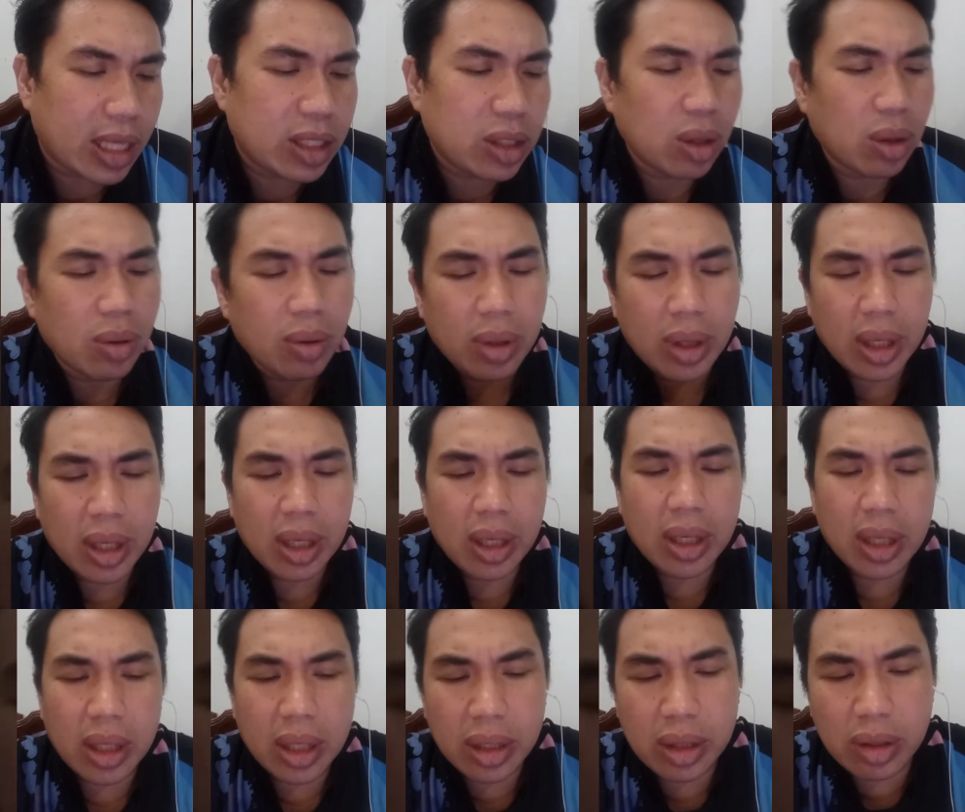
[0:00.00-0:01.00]
So
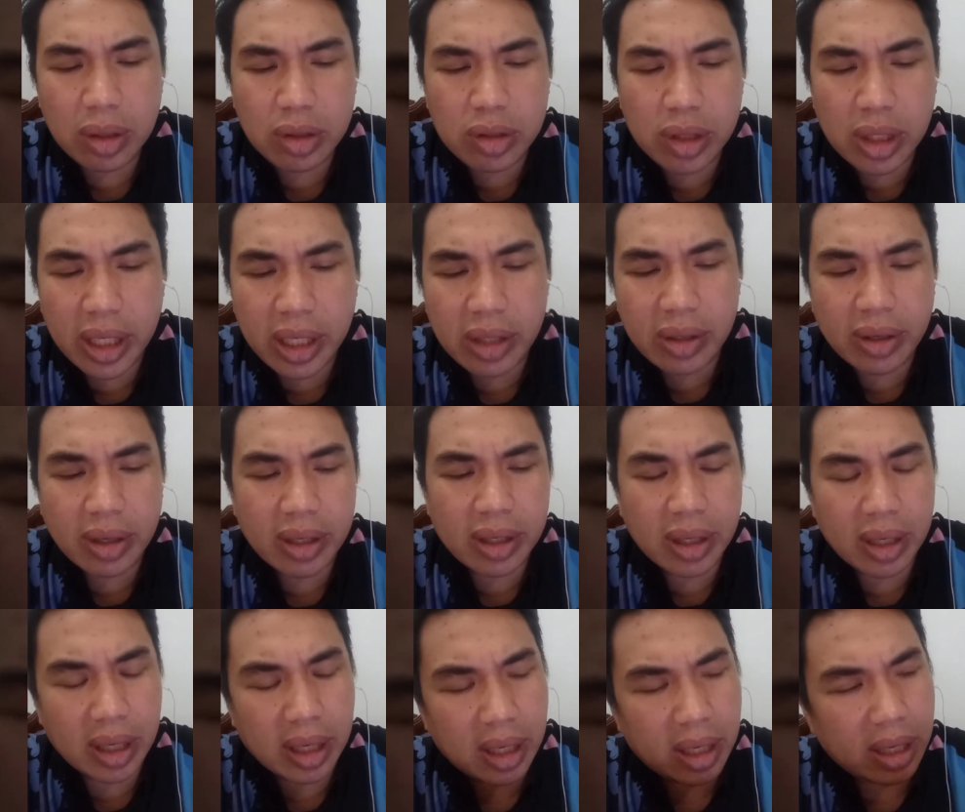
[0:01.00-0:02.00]
usually
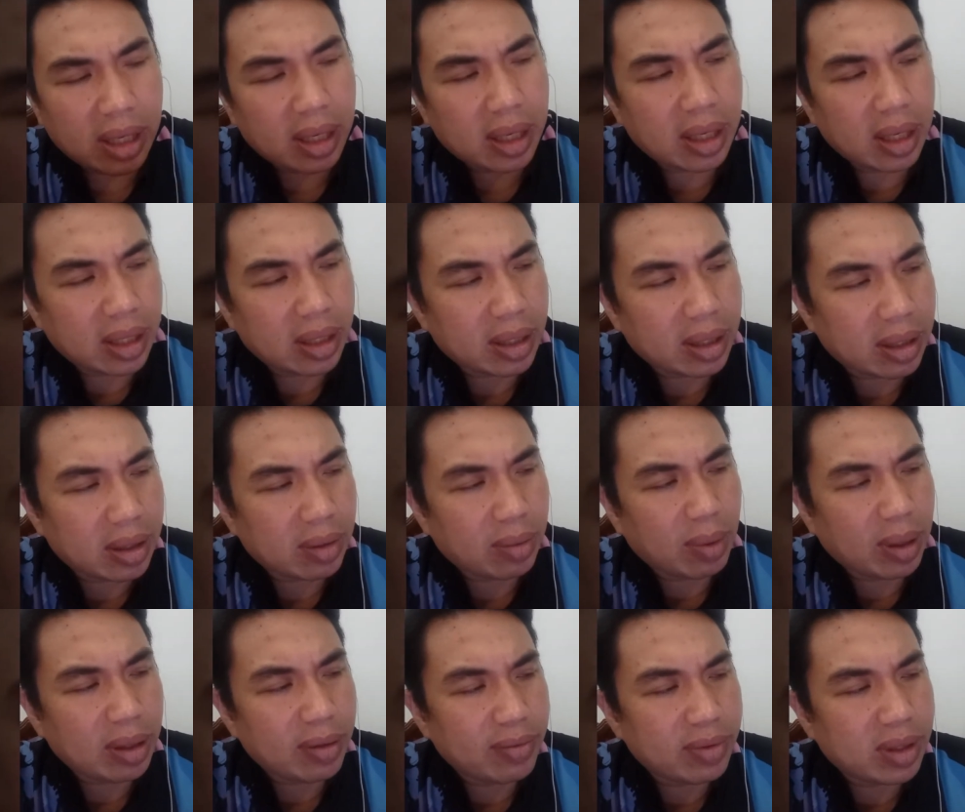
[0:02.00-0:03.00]

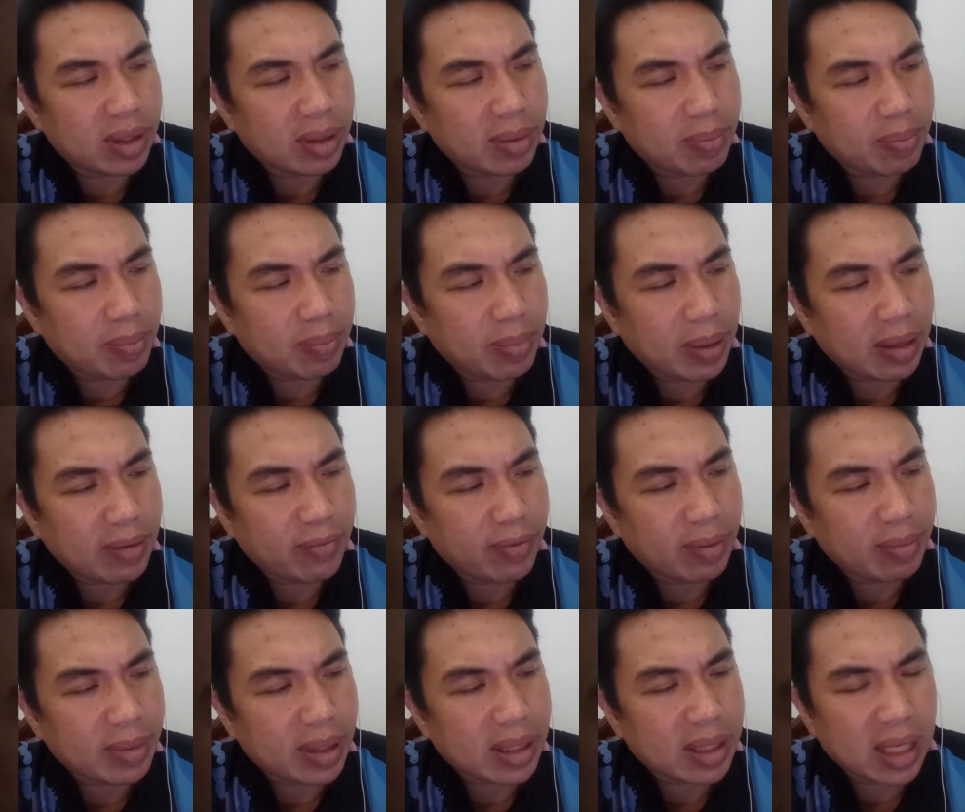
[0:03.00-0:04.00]
one of the
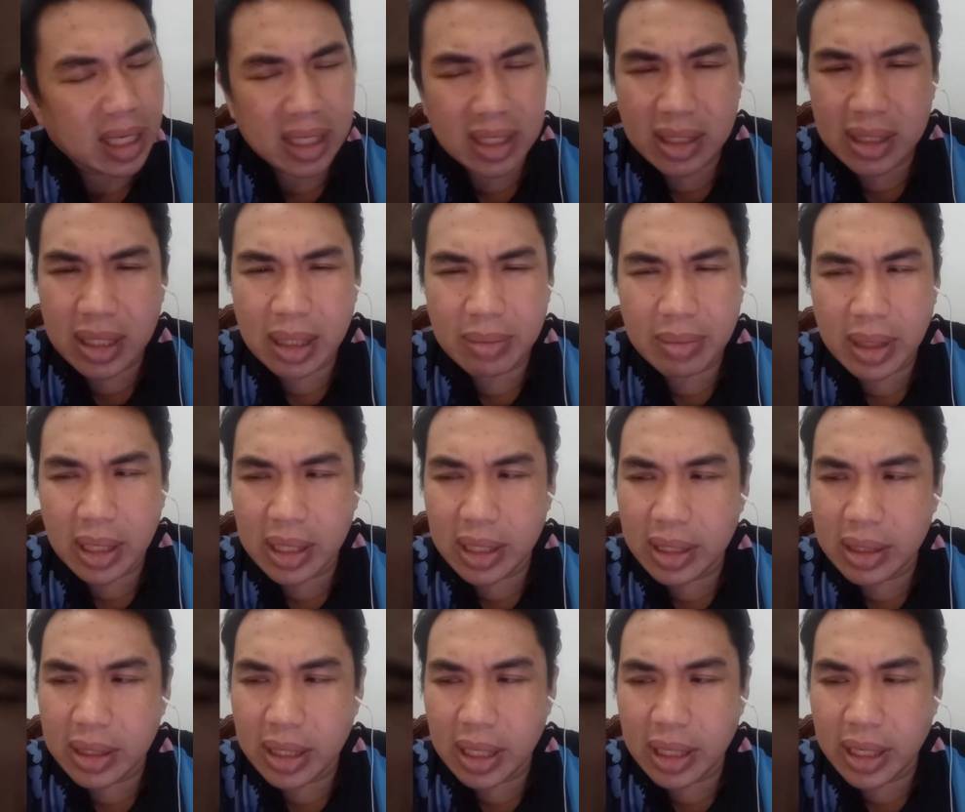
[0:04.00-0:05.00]
platform that does Steem
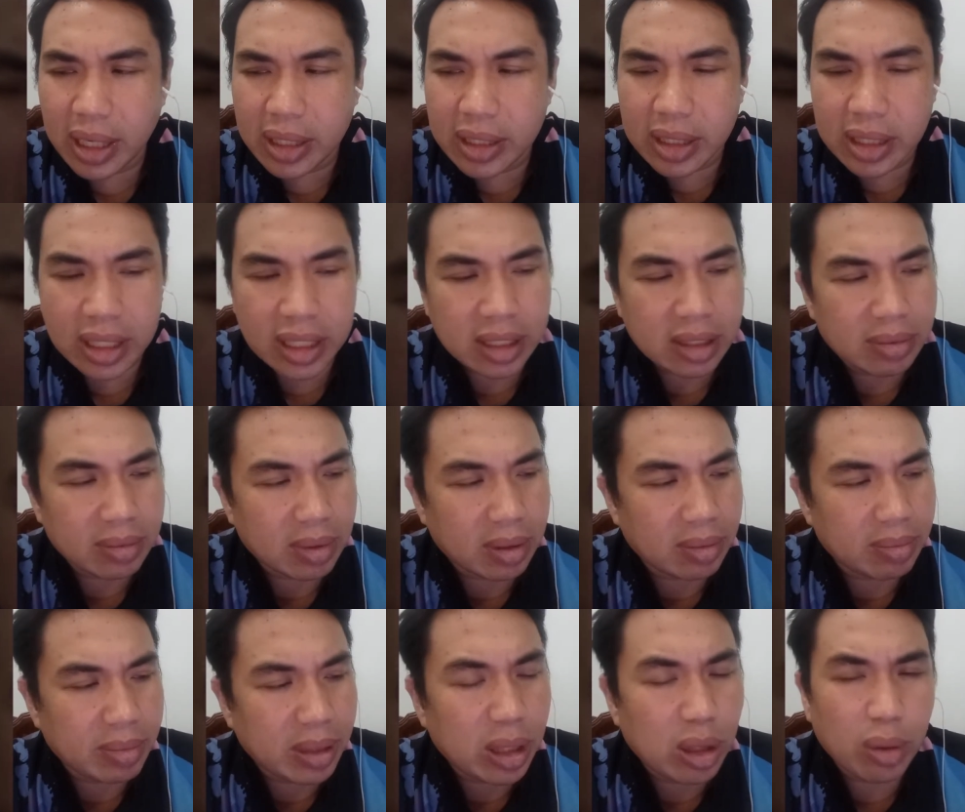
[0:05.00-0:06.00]
delegation is
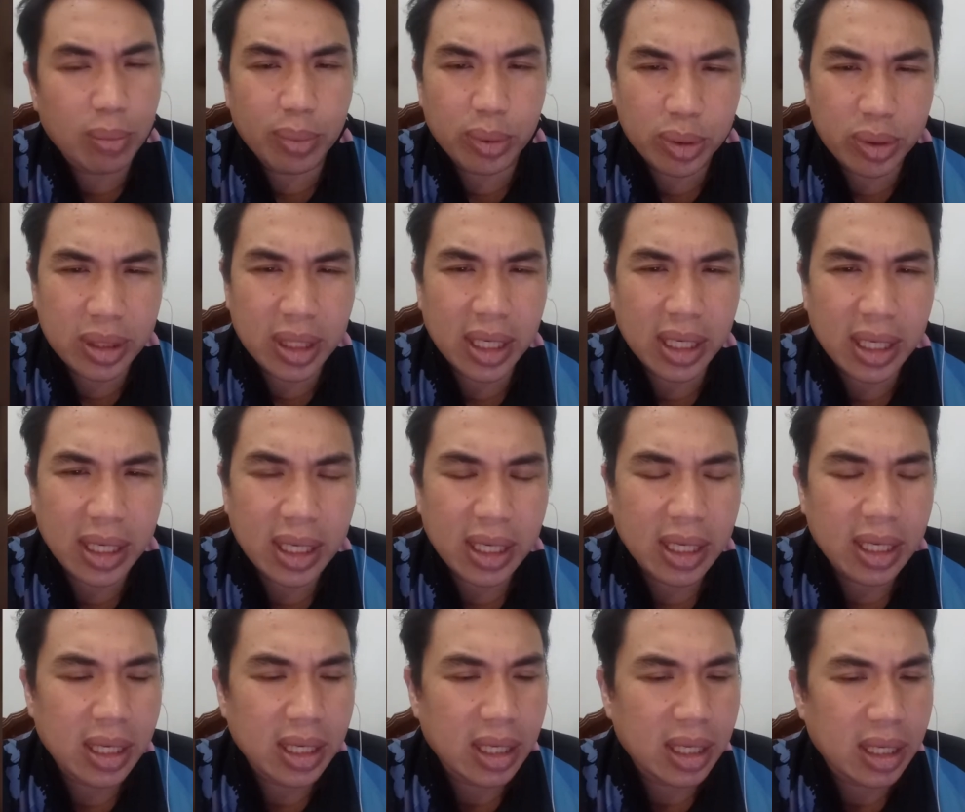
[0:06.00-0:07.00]
Mino Booster.
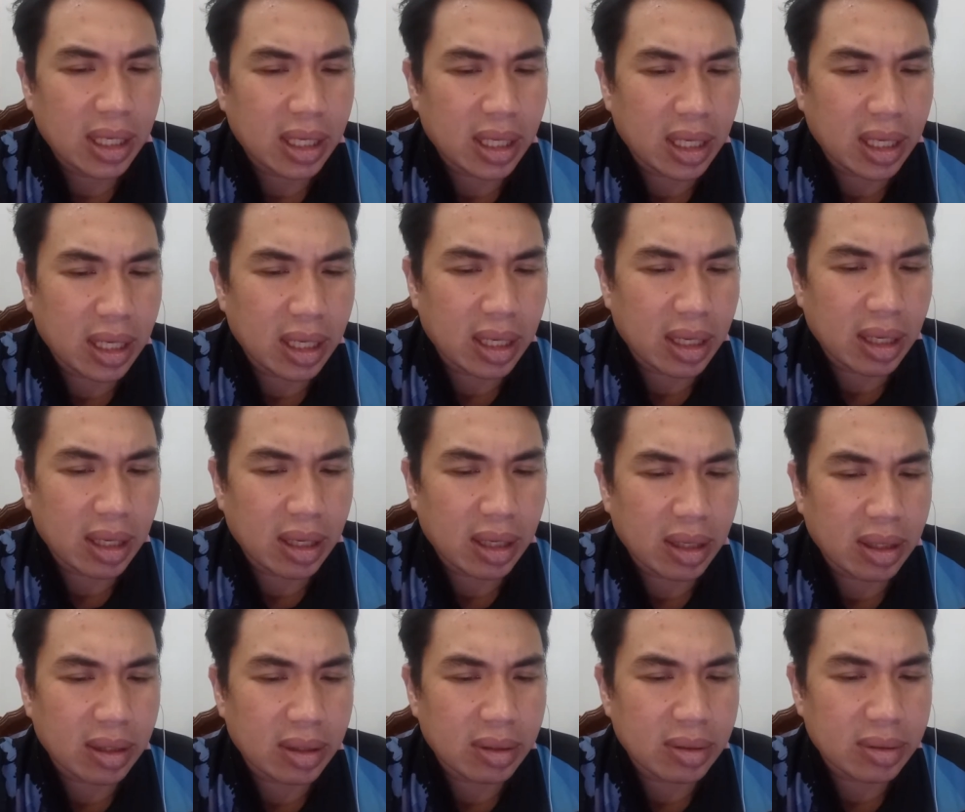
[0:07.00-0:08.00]

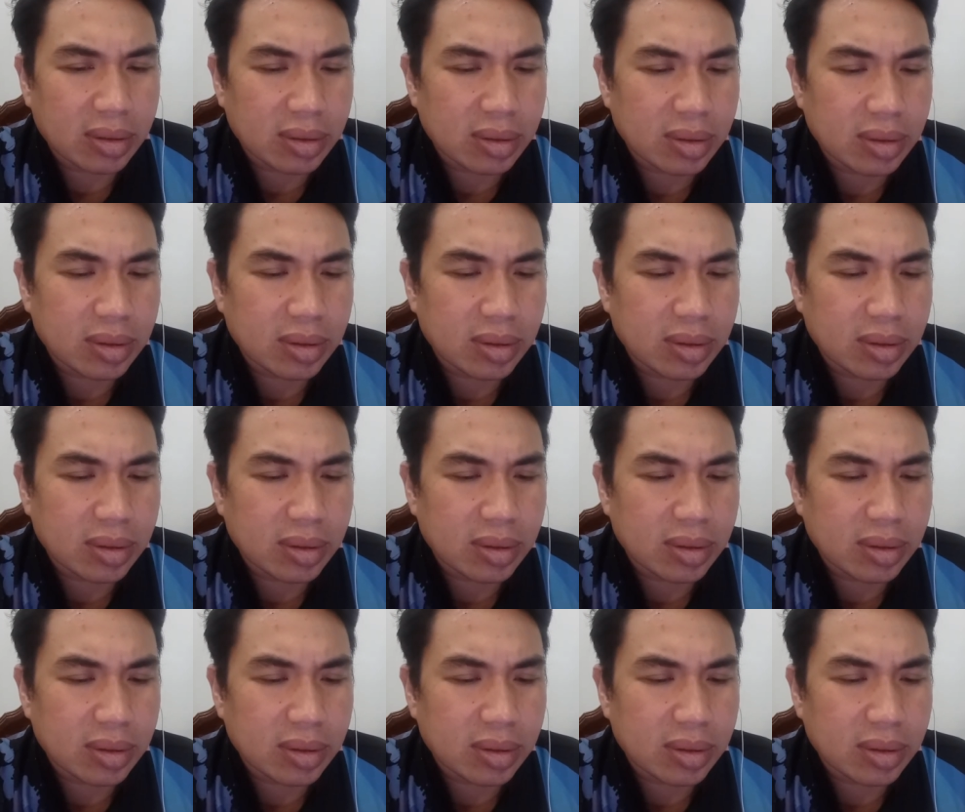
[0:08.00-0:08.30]
I